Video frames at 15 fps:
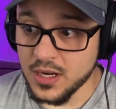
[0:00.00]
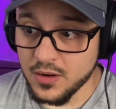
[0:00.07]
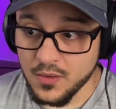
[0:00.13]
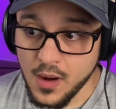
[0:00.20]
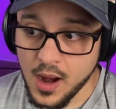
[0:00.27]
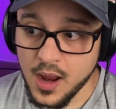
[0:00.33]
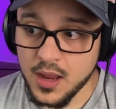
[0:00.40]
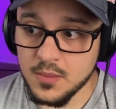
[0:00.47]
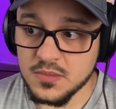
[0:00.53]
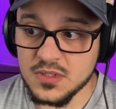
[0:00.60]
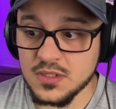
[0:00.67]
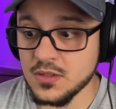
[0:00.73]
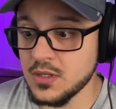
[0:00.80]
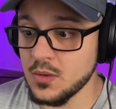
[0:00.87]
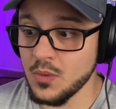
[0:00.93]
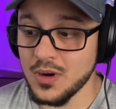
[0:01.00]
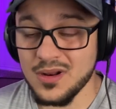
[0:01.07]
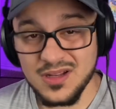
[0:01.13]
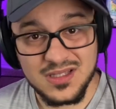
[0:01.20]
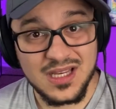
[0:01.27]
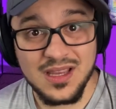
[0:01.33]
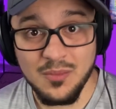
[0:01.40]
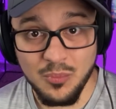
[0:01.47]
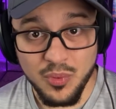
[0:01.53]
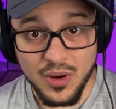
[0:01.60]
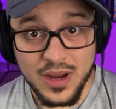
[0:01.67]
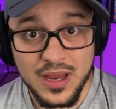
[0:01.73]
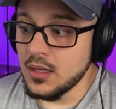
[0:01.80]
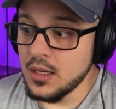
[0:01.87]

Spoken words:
Grimes, so he wanted to take a break.